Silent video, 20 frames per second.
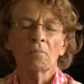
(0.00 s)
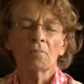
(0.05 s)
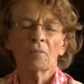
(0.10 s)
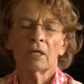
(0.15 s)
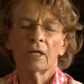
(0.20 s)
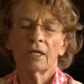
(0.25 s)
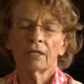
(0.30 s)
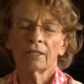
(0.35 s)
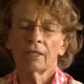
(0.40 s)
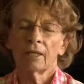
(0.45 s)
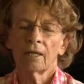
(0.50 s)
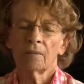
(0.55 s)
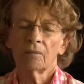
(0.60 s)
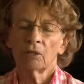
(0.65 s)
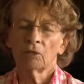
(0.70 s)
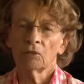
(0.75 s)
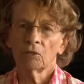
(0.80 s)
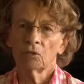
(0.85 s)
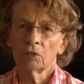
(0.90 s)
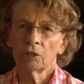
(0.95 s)
but I said I'm
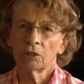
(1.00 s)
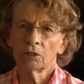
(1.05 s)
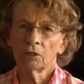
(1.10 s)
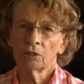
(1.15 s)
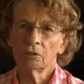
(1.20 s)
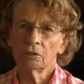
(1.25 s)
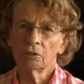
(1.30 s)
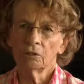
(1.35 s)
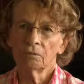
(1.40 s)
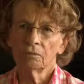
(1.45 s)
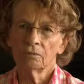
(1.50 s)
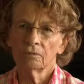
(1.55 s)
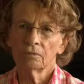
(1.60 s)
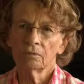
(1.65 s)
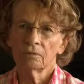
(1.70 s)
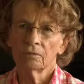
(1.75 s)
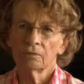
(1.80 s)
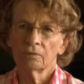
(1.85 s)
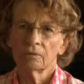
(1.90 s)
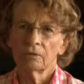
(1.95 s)
not going to,
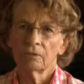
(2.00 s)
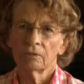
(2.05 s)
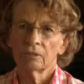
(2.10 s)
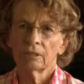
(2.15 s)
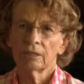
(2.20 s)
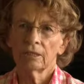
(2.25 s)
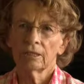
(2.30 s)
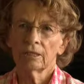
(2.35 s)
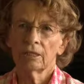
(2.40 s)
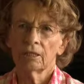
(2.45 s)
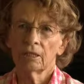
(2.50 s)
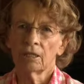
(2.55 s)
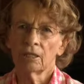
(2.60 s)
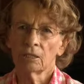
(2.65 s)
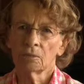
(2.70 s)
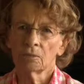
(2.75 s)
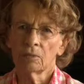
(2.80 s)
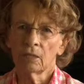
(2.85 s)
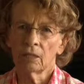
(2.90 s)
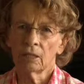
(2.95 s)
because in
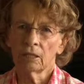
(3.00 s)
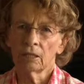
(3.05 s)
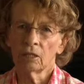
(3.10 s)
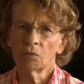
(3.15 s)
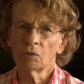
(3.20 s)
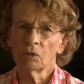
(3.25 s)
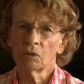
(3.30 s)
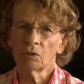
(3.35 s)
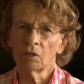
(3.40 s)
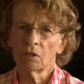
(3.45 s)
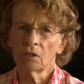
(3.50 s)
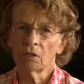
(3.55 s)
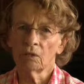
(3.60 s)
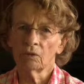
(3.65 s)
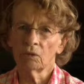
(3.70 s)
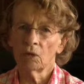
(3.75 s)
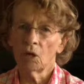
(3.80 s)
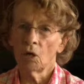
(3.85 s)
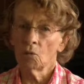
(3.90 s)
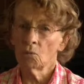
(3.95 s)
his mind he would have thought,
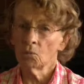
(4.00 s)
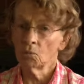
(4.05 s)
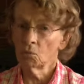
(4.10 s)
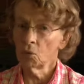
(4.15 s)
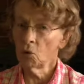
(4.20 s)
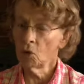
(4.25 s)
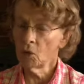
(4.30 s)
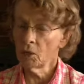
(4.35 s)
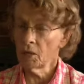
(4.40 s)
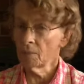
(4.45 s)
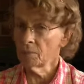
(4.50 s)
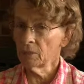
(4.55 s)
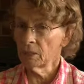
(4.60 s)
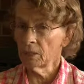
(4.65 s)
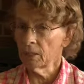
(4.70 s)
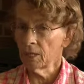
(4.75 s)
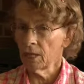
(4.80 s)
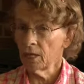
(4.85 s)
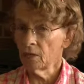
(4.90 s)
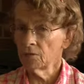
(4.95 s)
boy, I'm
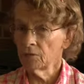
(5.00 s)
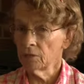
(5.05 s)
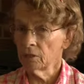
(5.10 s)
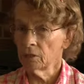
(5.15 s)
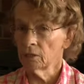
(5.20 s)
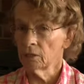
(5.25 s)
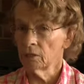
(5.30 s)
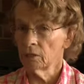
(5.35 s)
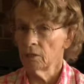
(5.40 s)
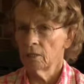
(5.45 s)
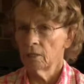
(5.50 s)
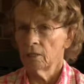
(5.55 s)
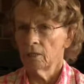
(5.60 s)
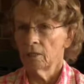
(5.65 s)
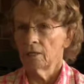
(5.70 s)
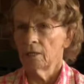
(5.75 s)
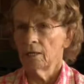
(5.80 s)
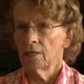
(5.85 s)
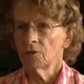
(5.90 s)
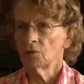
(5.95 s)
getting out of here.
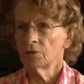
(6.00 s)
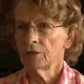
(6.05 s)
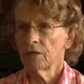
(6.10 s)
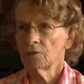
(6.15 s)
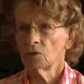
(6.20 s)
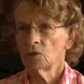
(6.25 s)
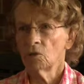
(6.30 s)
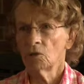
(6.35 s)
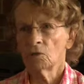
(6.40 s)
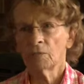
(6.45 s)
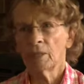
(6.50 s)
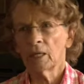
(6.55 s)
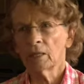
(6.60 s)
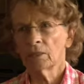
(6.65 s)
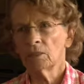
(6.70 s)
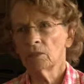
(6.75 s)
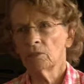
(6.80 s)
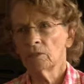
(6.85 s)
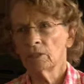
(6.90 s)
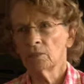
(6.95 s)
I don't have to go
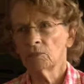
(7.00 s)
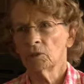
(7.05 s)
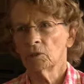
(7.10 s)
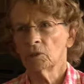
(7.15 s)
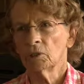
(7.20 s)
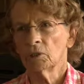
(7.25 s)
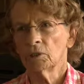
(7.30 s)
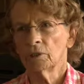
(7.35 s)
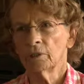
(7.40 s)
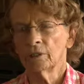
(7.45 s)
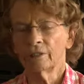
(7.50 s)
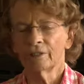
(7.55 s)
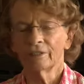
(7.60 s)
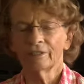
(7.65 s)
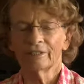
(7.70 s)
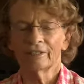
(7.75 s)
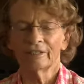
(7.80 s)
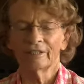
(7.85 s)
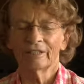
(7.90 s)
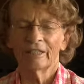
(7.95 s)
back there anymore. so
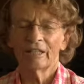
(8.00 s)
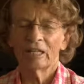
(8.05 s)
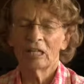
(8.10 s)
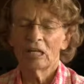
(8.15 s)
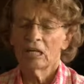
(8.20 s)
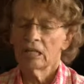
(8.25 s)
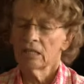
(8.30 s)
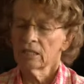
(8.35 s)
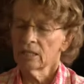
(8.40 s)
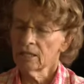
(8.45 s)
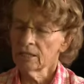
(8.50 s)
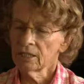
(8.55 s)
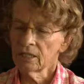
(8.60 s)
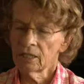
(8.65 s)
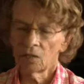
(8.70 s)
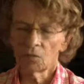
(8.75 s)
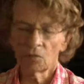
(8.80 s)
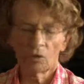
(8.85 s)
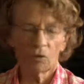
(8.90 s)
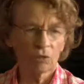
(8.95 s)
I
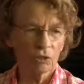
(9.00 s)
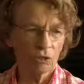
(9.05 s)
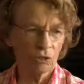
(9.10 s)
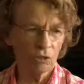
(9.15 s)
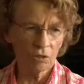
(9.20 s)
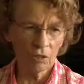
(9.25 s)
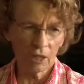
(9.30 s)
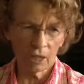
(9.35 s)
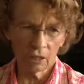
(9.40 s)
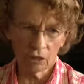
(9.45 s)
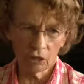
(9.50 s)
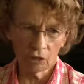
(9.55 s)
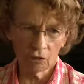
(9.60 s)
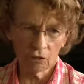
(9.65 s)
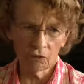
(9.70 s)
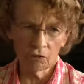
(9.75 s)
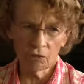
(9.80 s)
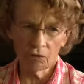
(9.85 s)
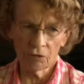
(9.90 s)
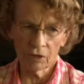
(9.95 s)
said, I won't do that,
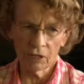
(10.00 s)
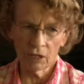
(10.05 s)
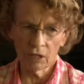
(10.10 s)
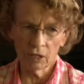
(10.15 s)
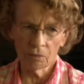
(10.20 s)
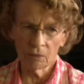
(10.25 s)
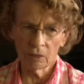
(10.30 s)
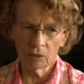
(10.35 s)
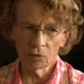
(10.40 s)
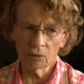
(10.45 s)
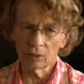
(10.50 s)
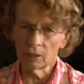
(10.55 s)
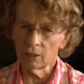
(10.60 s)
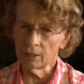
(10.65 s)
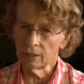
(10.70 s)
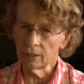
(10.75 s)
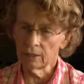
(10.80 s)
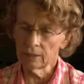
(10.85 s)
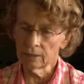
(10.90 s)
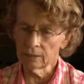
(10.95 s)
Jilda. He'll think he's been
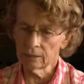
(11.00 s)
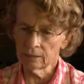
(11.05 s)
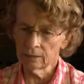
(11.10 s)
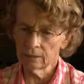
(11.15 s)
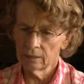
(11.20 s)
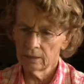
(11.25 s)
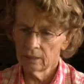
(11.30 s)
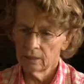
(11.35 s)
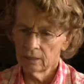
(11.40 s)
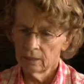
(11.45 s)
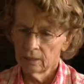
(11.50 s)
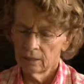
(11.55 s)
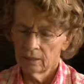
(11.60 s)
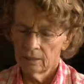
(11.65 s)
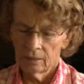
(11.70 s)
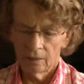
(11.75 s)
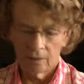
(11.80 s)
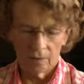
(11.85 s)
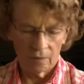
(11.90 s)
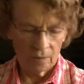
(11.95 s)
released. And
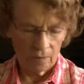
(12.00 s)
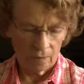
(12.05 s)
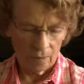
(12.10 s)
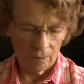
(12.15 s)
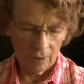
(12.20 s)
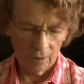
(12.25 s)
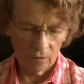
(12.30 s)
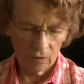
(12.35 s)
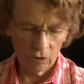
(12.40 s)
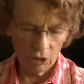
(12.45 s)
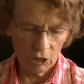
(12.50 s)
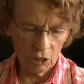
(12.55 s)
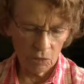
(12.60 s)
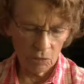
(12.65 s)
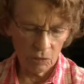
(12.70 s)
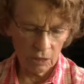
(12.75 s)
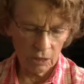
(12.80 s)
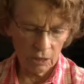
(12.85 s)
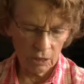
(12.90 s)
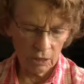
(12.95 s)
of course, he
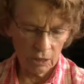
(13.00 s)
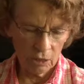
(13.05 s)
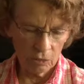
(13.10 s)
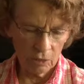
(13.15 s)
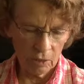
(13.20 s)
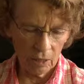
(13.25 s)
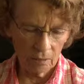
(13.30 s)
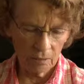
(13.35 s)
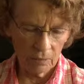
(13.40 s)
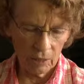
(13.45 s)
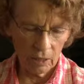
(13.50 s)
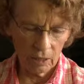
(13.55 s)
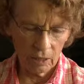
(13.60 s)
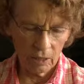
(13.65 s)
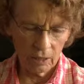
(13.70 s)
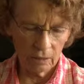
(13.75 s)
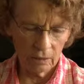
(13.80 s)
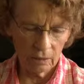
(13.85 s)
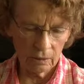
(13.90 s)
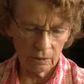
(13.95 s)
wasn't in his right
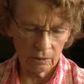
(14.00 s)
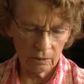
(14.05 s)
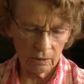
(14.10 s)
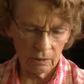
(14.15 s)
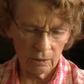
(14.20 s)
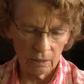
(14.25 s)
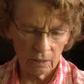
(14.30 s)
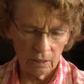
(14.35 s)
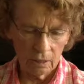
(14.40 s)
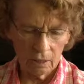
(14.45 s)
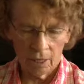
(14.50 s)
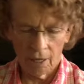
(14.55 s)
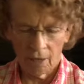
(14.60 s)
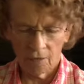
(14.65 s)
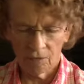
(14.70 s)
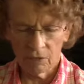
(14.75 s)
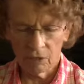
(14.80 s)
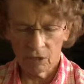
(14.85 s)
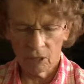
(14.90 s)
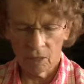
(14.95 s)
mind.
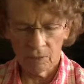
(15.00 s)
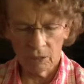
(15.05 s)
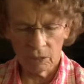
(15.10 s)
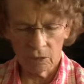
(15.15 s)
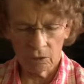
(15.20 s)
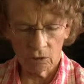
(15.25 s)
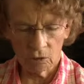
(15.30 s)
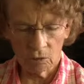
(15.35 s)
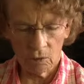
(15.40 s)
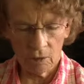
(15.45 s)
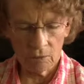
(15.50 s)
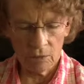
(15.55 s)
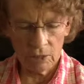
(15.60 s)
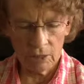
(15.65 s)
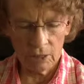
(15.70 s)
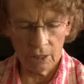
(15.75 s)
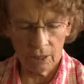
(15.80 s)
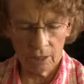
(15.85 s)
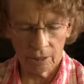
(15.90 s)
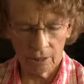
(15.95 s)
Half the time, he didn't know I
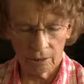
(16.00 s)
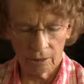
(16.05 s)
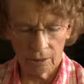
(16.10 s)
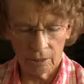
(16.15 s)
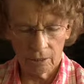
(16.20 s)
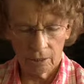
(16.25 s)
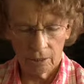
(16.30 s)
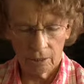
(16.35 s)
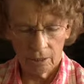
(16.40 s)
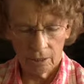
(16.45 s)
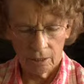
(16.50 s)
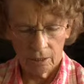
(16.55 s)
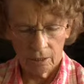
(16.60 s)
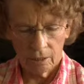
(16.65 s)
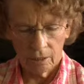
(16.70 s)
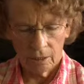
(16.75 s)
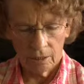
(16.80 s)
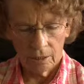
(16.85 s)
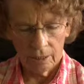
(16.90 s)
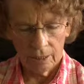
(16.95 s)
was there.
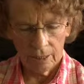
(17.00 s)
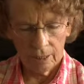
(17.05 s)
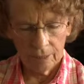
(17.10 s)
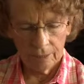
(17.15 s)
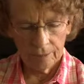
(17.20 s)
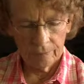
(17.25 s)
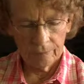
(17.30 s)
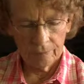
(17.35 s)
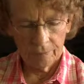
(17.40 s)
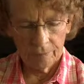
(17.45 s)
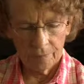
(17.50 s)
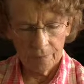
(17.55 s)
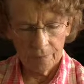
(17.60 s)
And